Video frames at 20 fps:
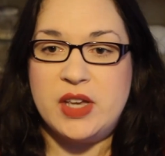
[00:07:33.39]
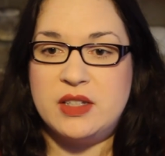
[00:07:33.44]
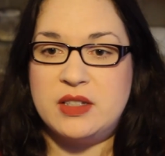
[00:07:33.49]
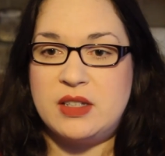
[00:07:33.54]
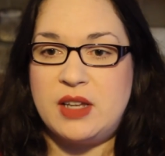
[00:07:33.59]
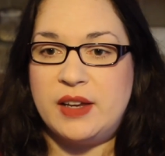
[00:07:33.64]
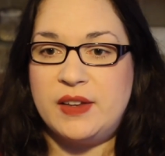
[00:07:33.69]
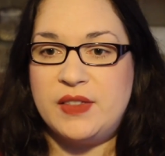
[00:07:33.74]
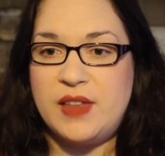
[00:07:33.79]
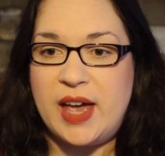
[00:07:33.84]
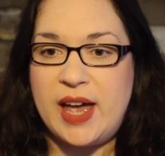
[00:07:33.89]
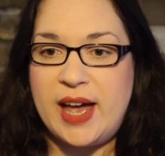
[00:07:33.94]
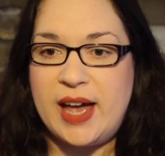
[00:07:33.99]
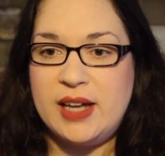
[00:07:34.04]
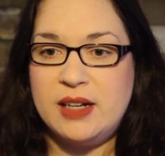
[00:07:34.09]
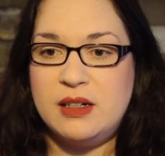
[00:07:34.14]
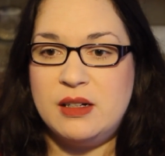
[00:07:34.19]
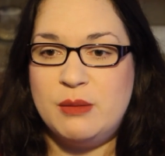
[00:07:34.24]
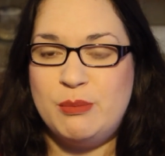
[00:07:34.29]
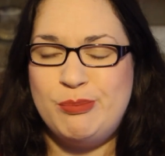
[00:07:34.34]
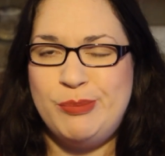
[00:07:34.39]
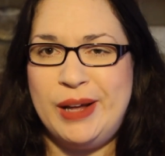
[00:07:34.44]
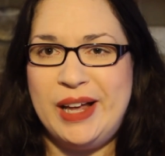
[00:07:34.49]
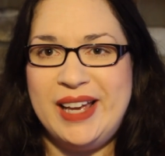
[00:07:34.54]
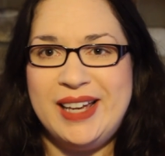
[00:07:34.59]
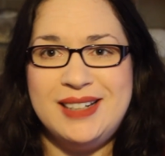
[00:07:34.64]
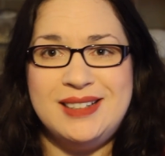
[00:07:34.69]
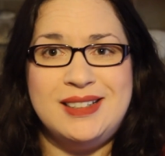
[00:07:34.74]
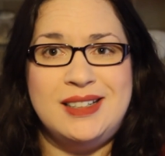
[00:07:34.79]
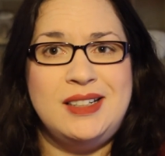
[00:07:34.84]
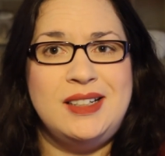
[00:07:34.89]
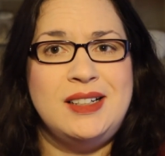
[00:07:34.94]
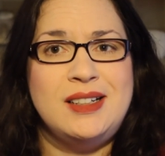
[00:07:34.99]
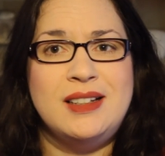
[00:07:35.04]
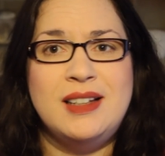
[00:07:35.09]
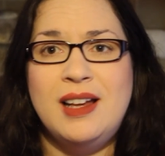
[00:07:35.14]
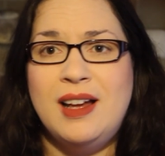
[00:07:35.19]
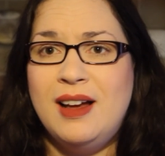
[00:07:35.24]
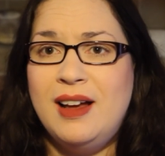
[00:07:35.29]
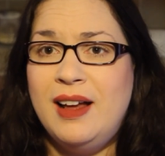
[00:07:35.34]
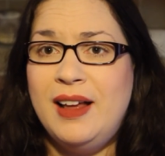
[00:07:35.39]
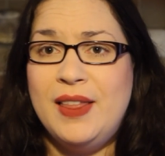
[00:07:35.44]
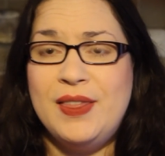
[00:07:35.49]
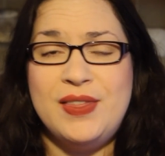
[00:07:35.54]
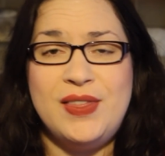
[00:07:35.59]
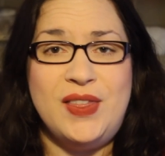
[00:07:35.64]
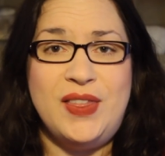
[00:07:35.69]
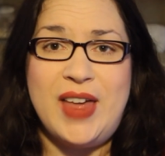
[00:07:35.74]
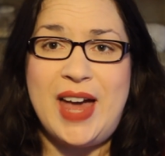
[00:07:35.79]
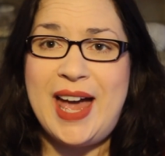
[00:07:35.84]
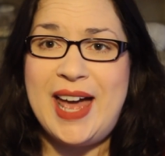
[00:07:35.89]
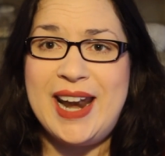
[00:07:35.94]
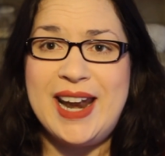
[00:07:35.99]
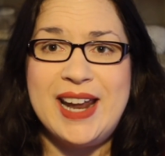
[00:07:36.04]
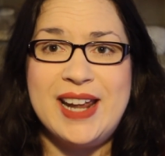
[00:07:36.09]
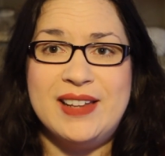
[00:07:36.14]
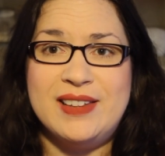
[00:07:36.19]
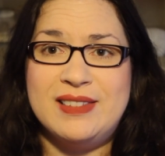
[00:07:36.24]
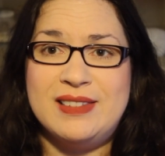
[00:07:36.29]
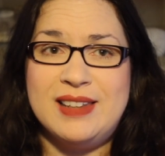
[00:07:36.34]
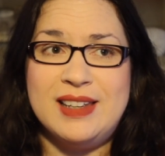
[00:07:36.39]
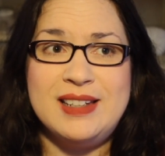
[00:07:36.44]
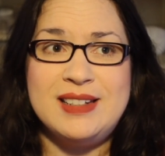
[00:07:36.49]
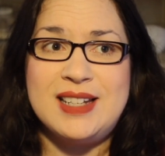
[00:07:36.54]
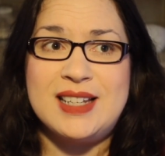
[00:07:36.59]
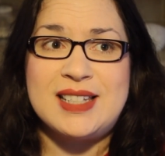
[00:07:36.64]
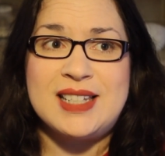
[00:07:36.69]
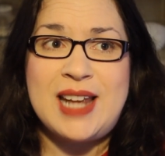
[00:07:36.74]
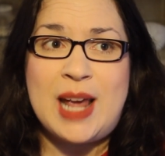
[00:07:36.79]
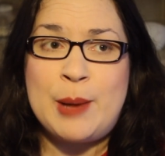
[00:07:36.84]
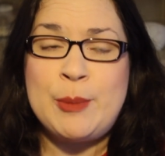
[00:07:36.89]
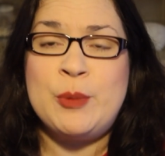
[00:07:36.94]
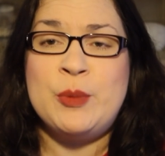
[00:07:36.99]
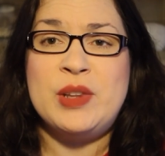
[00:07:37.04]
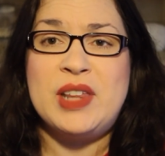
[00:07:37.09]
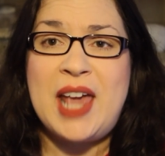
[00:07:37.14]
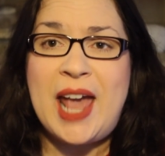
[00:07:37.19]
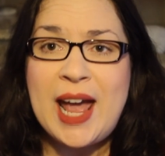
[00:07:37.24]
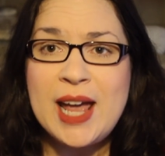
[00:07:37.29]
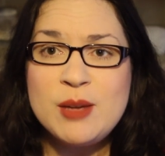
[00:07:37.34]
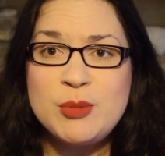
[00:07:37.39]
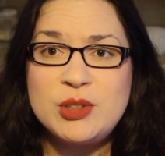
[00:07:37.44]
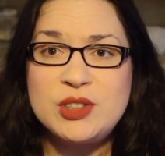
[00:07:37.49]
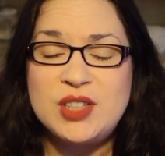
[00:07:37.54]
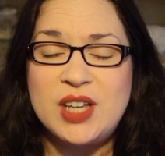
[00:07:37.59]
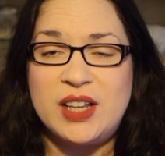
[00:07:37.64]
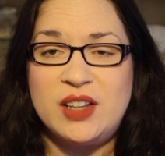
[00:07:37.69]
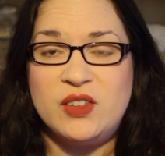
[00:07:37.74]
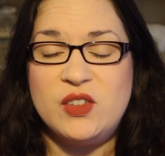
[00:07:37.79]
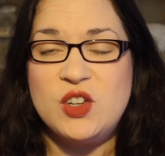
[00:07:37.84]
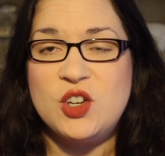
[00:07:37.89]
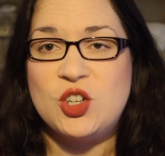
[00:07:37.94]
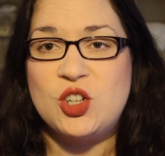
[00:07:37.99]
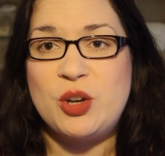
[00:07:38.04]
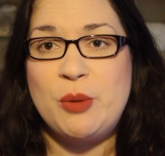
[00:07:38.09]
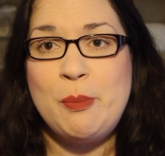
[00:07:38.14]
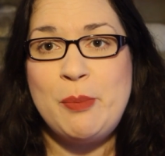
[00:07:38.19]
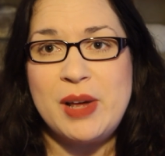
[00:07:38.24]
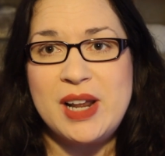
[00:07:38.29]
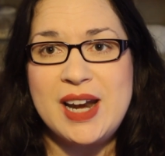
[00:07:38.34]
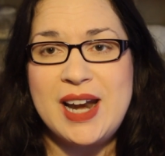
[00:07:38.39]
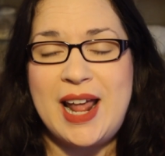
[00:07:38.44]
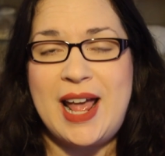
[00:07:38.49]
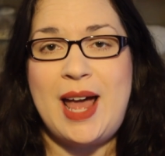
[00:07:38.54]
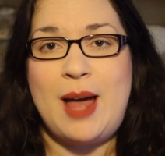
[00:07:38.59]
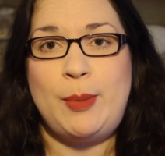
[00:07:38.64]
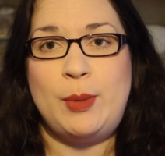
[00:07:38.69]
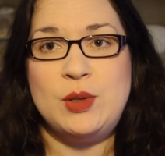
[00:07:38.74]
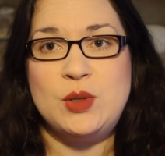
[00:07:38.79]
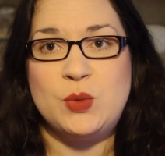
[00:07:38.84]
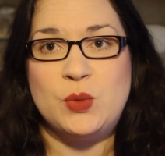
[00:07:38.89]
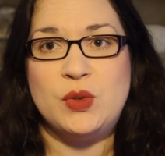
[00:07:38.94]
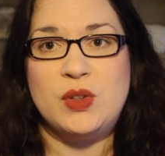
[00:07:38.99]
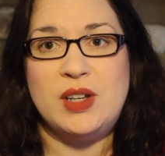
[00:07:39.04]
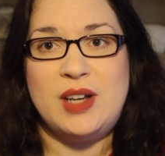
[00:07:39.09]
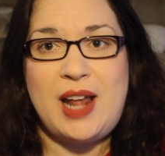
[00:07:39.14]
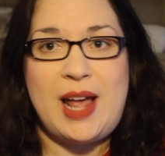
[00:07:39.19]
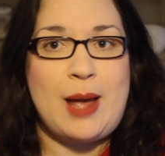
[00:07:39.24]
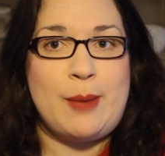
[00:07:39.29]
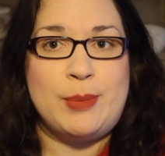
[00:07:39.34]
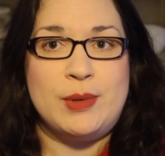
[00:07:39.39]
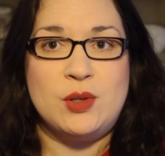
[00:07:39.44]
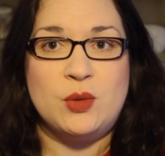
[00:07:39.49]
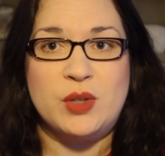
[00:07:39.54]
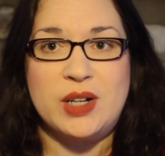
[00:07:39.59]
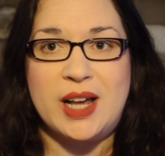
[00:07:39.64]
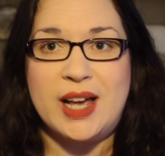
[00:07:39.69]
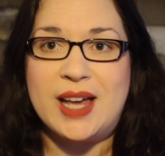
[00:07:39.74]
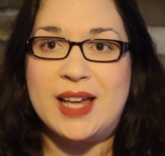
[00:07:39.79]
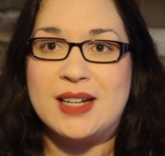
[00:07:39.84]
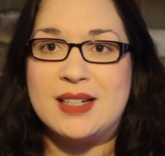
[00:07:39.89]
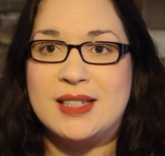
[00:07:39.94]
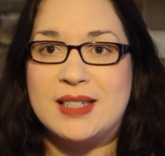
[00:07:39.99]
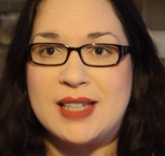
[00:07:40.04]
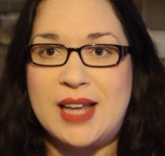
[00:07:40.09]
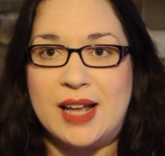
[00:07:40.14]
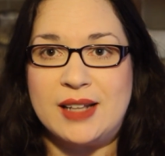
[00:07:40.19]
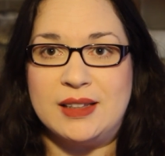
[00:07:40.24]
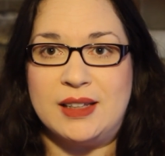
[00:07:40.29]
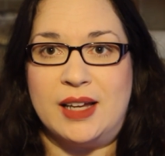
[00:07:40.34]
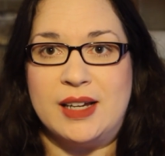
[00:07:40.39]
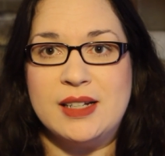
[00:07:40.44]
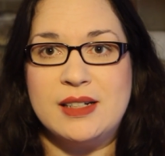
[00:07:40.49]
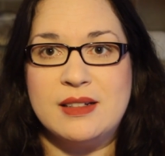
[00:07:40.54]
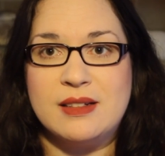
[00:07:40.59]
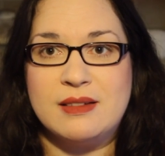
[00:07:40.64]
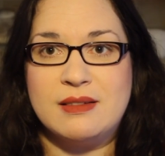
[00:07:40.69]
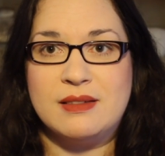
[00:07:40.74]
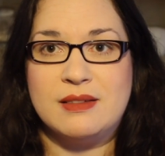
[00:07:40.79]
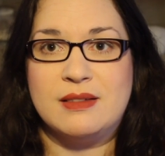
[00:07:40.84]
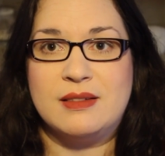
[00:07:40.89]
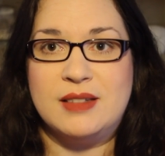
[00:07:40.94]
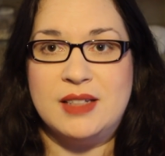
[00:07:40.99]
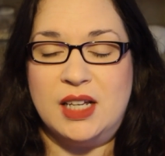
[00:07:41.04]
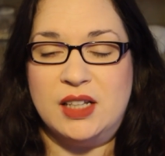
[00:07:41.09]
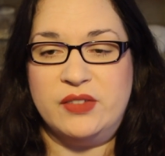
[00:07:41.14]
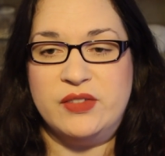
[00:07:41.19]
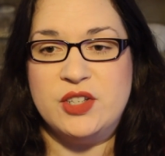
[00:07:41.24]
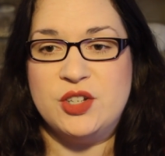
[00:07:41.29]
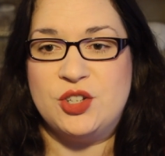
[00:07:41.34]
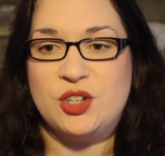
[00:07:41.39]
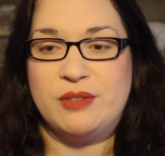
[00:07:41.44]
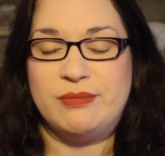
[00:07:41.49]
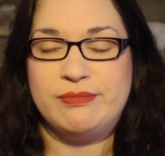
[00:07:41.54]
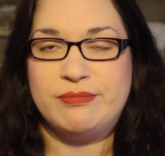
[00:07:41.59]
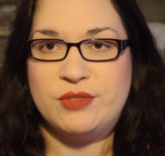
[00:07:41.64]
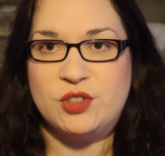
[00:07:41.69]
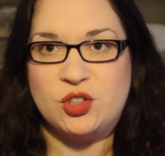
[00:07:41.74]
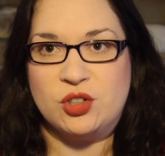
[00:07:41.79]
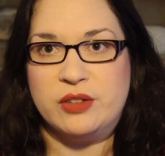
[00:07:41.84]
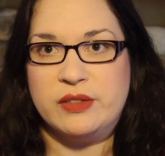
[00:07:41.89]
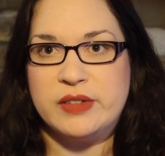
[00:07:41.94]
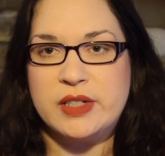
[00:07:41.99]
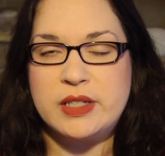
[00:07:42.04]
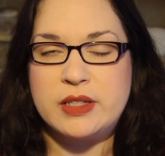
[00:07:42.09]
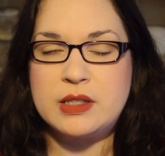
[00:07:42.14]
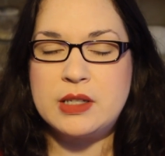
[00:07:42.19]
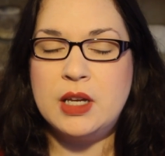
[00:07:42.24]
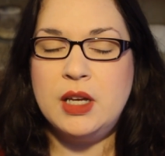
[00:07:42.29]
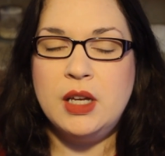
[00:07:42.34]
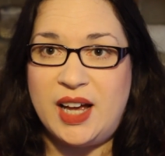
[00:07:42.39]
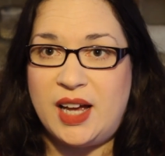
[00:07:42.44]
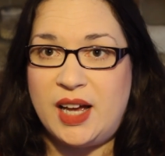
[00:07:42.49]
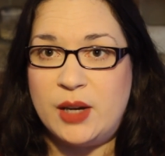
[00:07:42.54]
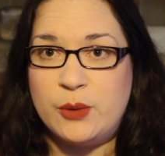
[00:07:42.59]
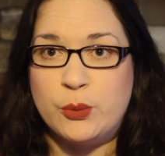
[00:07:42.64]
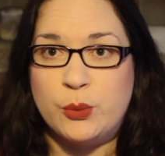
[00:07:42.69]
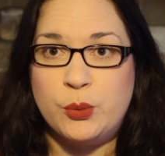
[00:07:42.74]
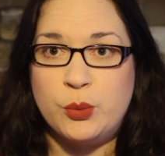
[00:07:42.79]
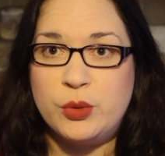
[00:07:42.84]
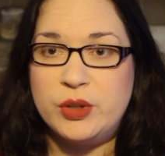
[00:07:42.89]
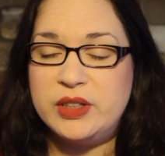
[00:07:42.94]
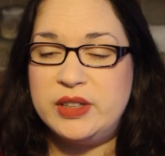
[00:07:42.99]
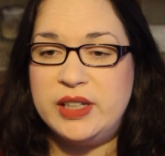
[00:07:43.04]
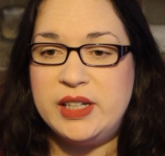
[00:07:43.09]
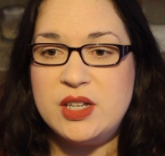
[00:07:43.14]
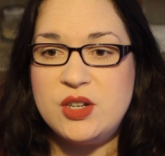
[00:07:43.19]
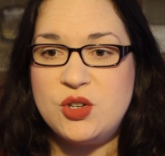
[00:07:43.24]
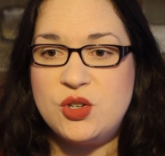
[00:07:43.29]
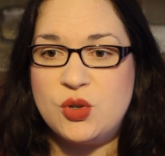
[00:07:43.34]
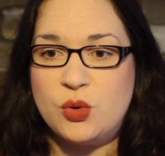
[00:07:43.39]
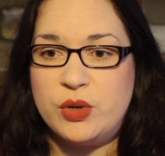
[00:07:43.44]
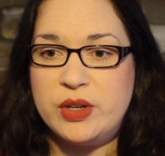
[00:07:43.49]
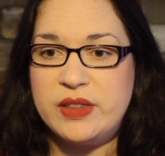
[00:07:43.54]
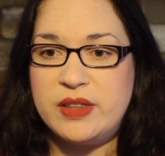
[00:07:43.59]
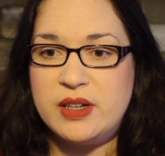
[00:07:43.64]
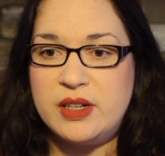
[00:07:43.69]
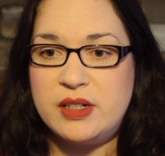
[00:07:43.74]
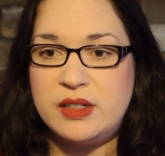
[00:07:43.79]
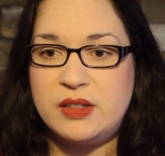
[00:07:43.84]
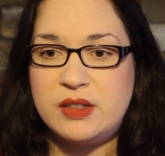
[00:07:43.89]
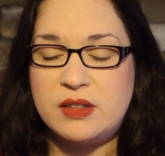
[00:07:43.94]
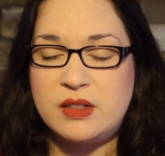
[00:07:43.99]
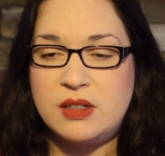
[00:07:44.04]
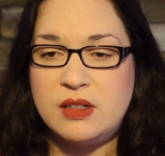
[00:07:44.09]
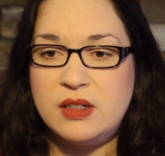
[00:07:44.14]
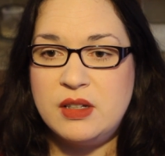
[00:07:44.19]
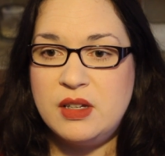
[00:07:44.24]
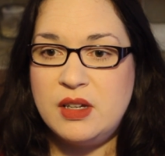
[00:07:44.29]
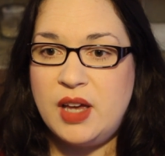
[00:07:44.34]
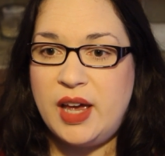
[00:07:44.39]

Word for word: things like that, but that it doesn't happen with cable television, but it happens with it happened when I had a satellite television service. I really enjoy this.